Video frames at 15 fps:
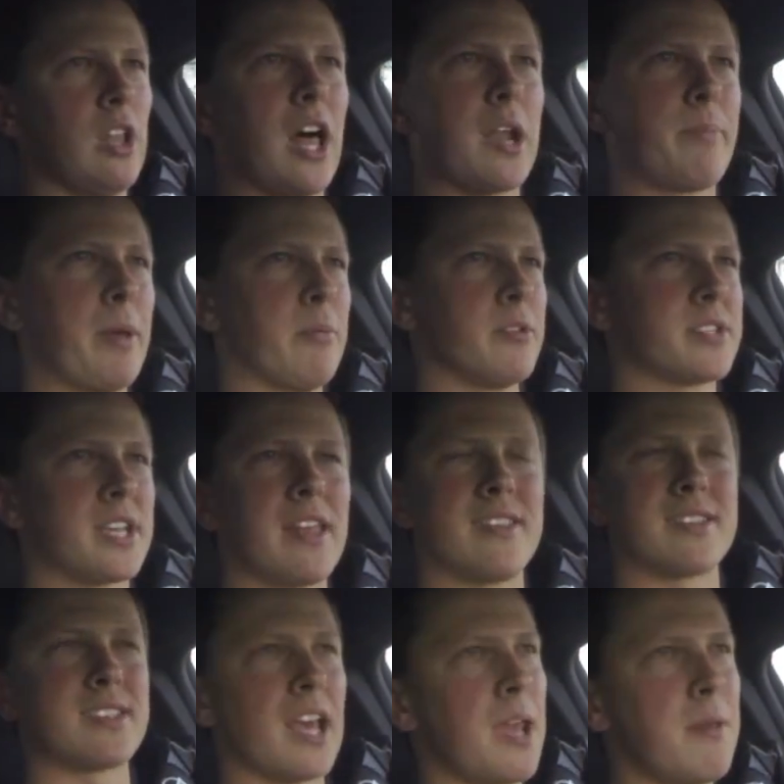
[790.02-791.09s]
you know, a lot of
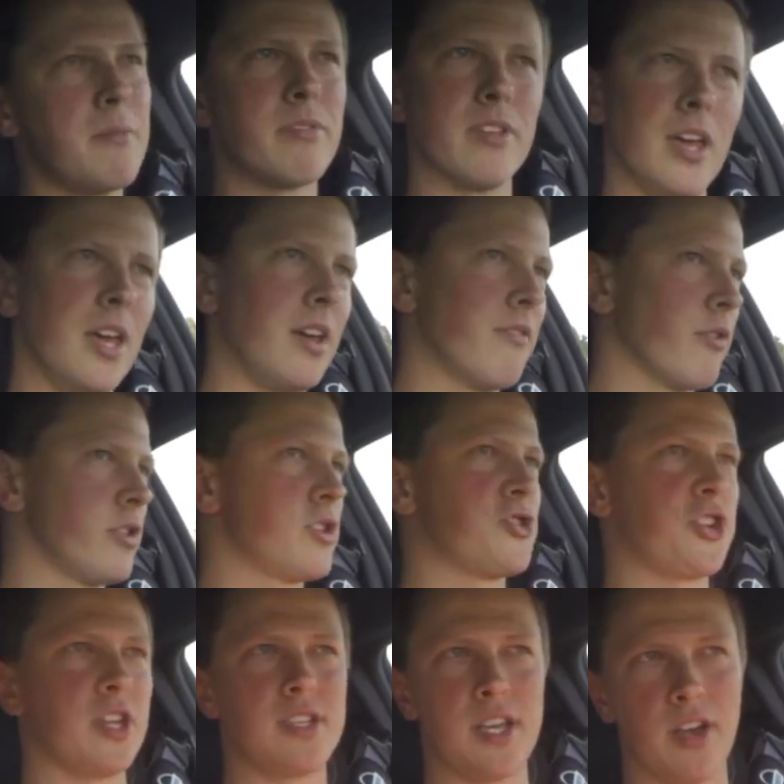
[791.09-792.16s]
people say the same
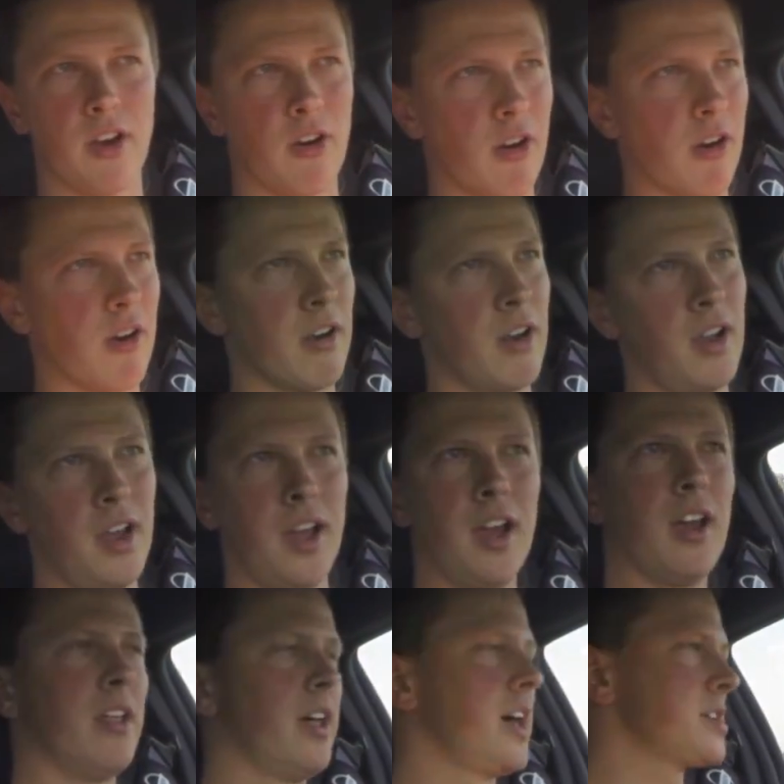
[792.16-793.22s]
thing for the GTR,
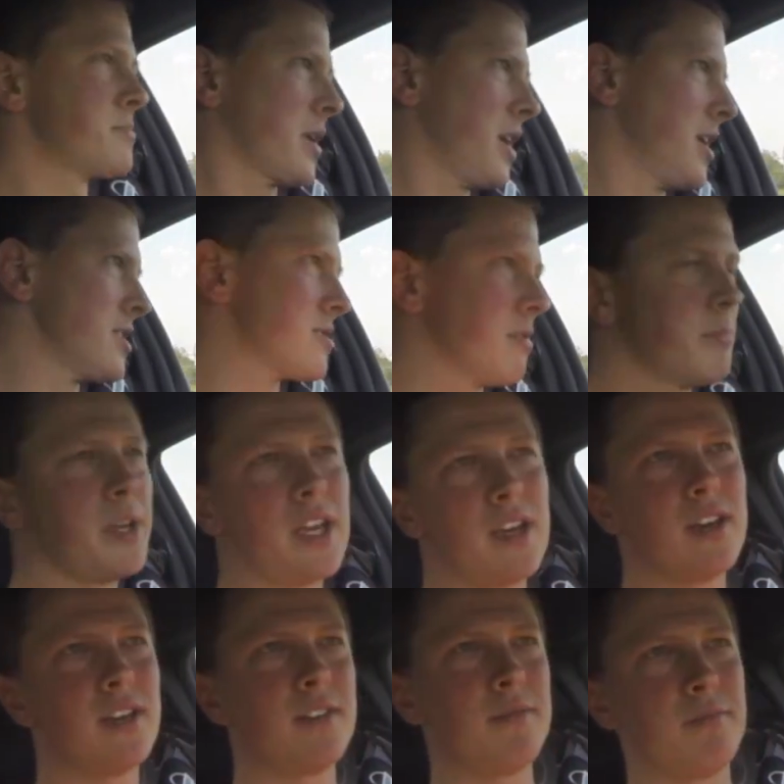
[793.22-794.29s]
and that's because
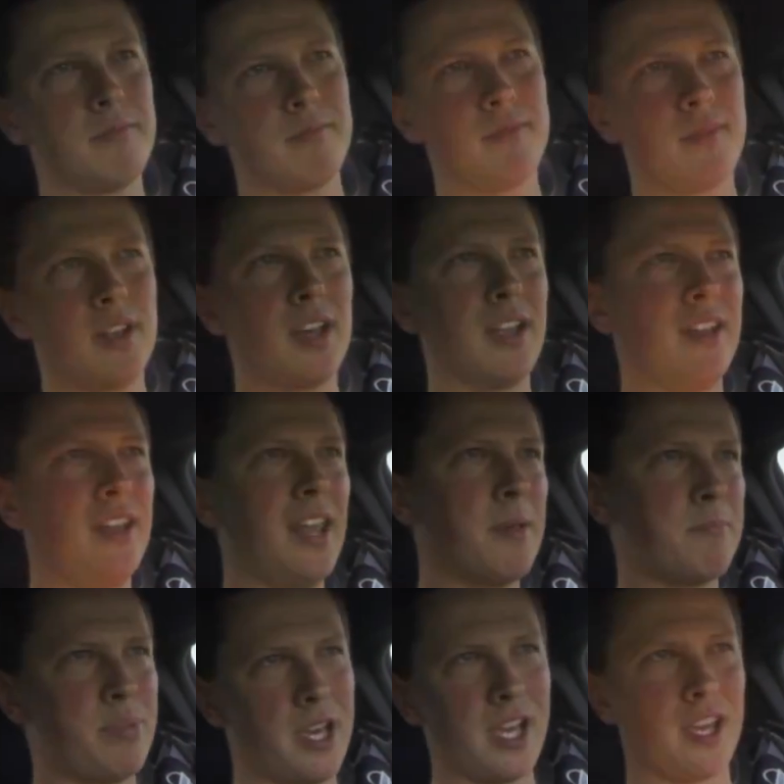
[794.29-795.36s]
they're being
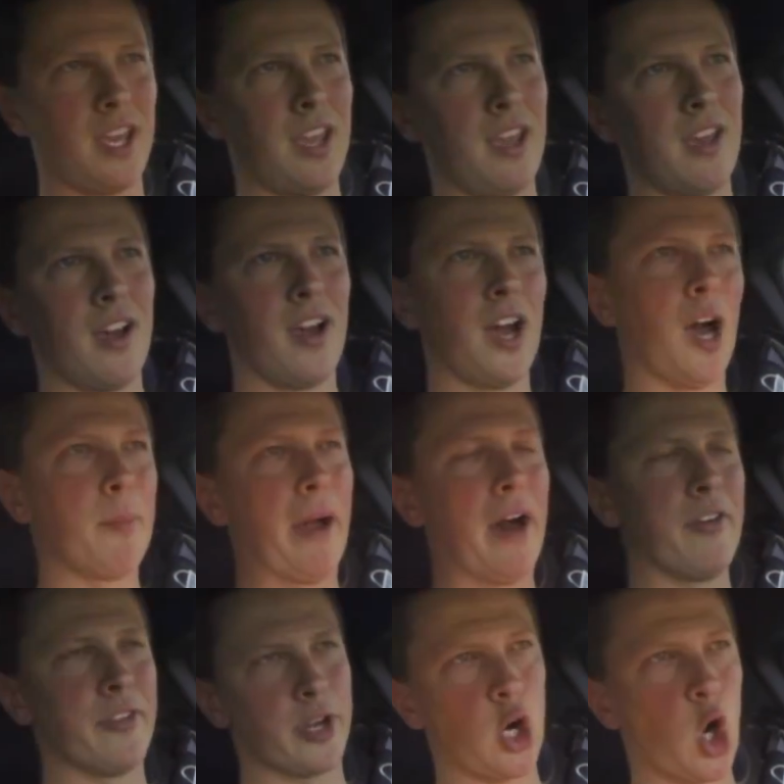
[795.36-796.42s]

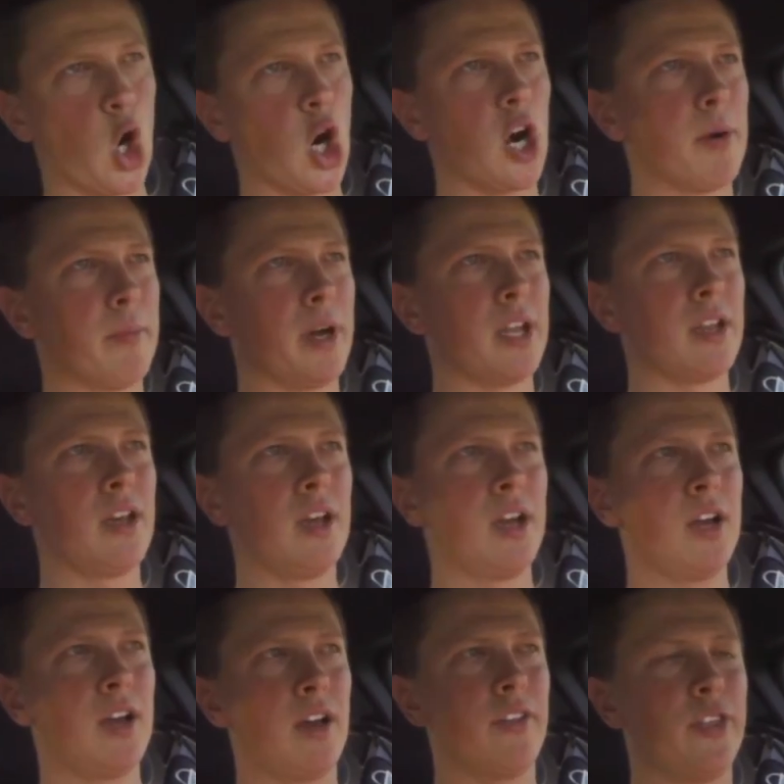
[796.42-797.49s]
nitpicky about the car.
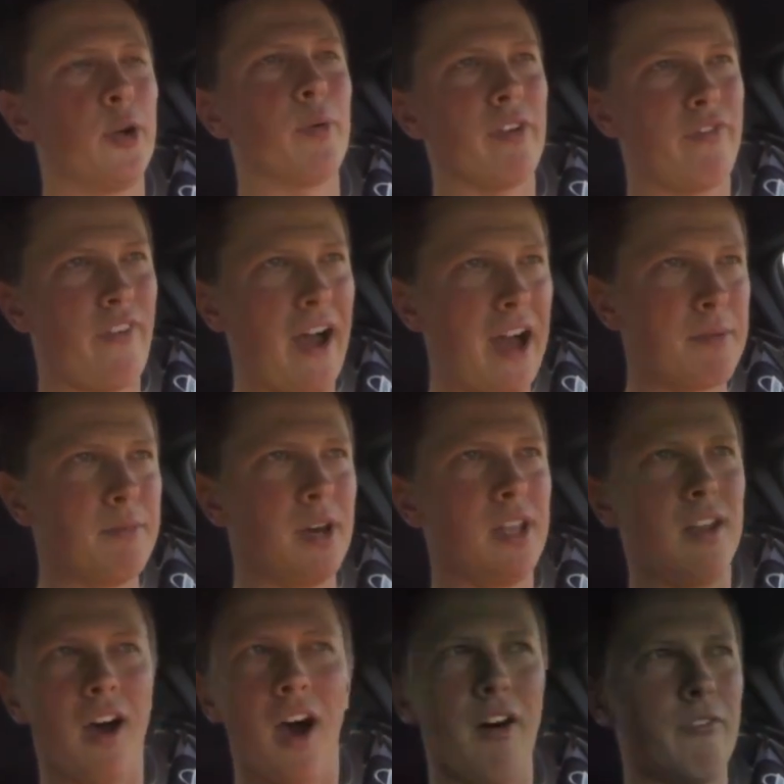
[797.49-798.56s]
But the
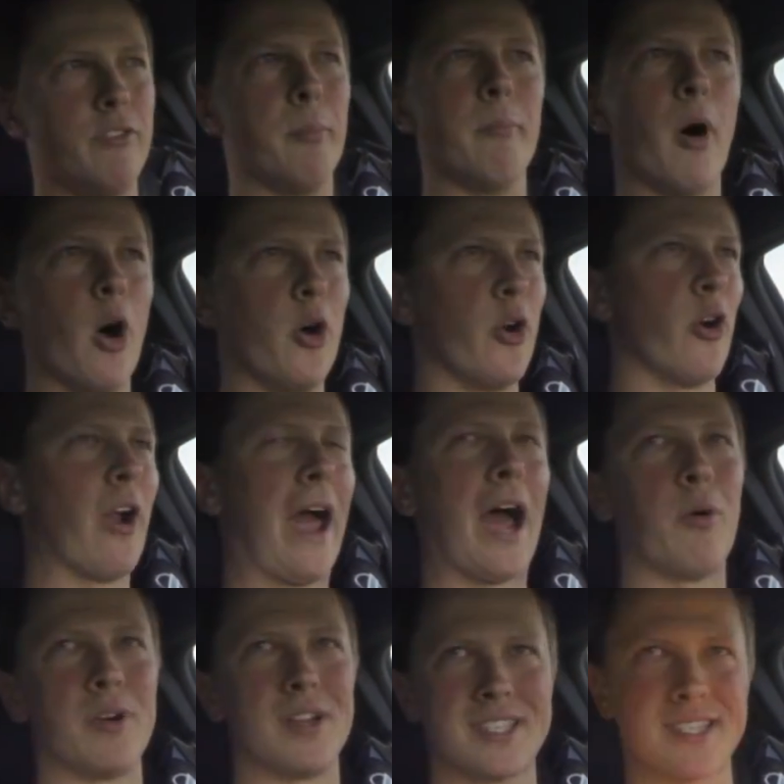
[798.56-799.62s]
refinement of the
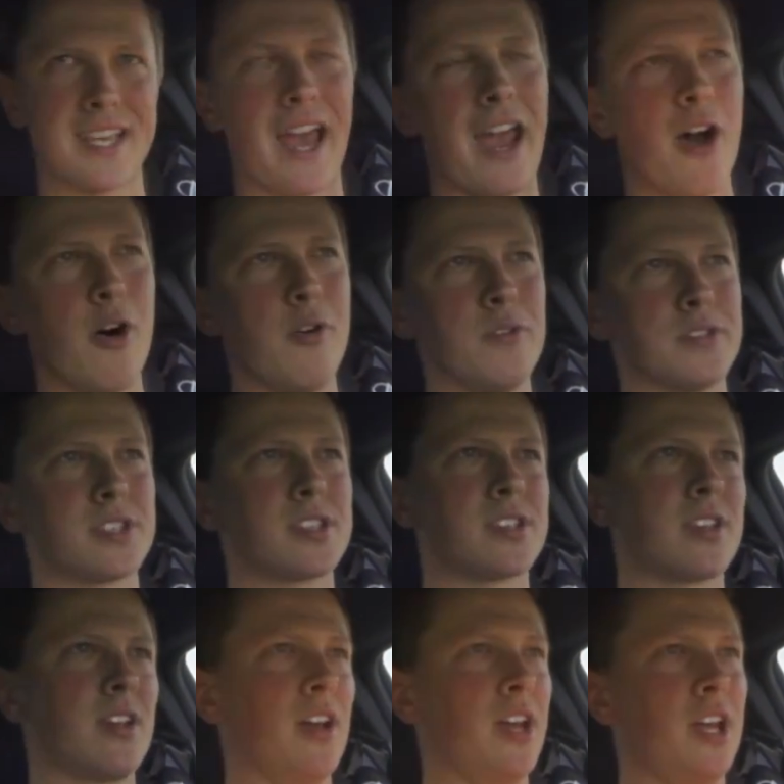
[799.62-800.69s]
motor, how it
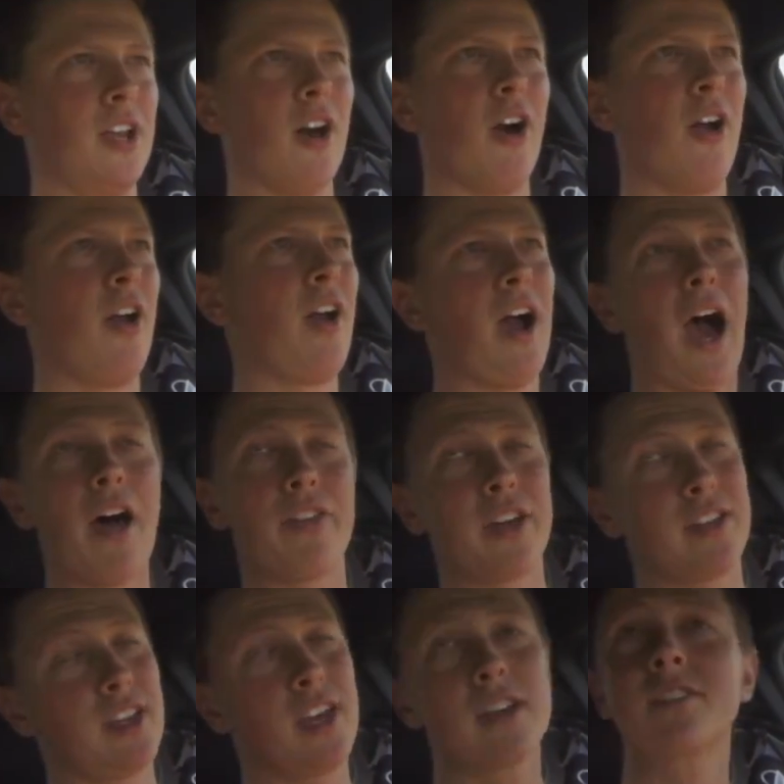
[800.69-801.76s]
sounds, you
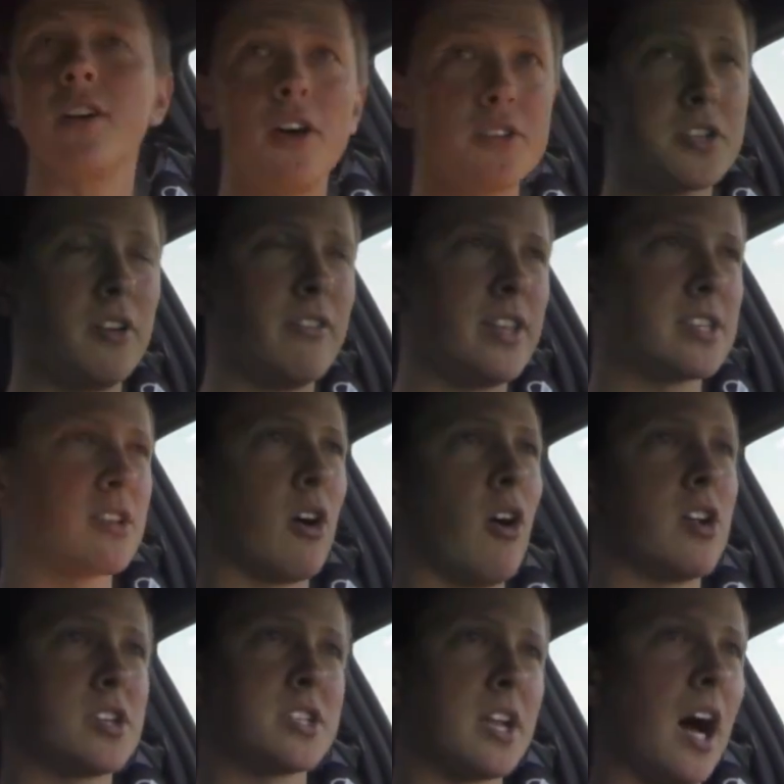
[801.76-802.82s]
know, I think the exhaust on
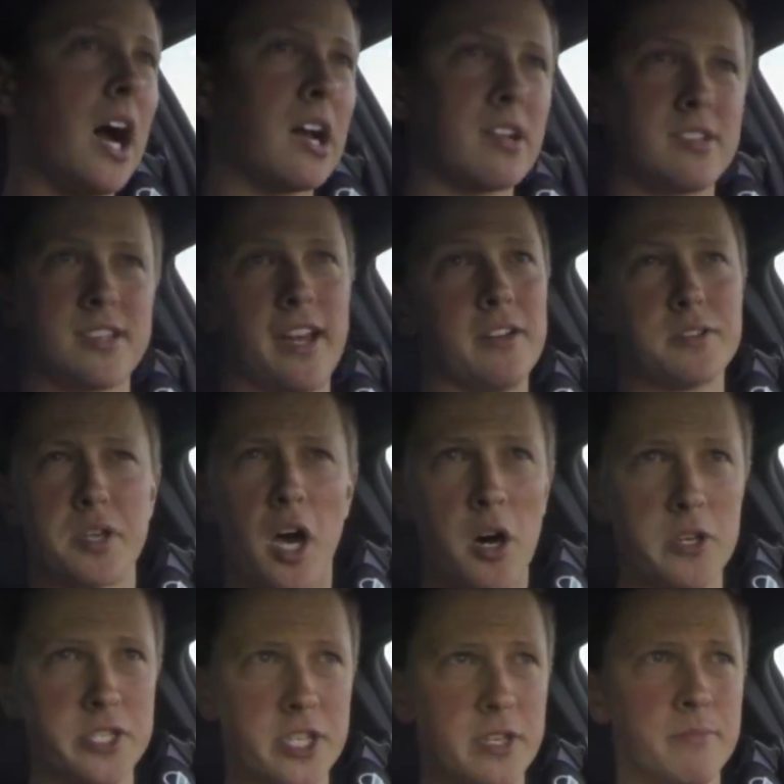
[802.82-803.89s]
this car stock
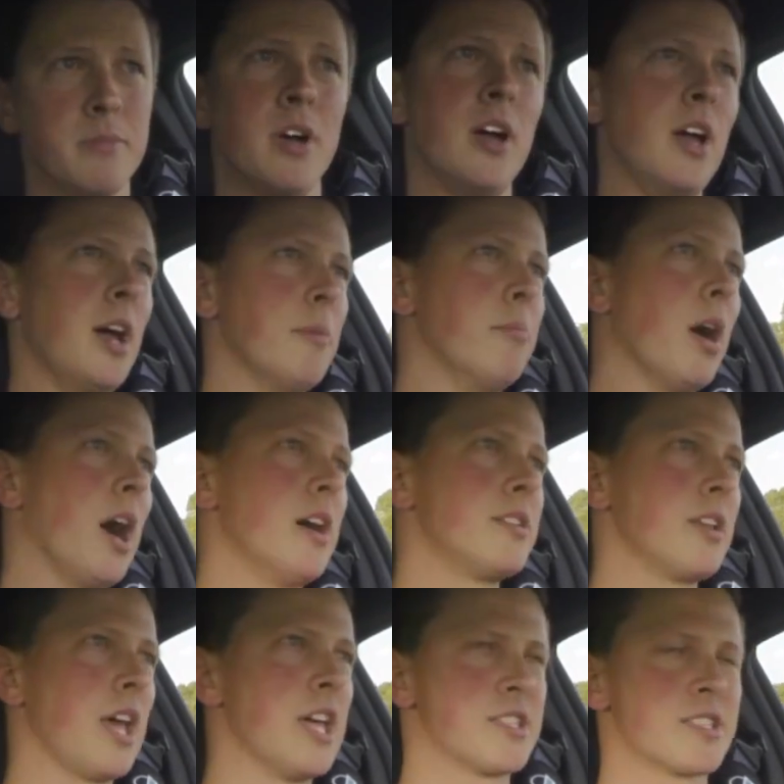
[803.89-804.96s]
sounds awesome,
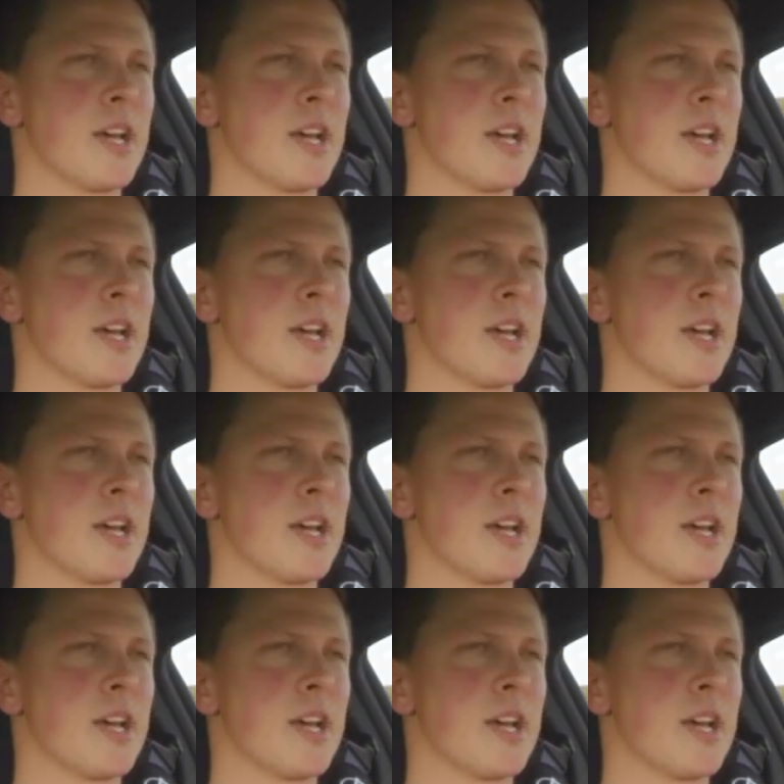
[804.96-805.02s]
but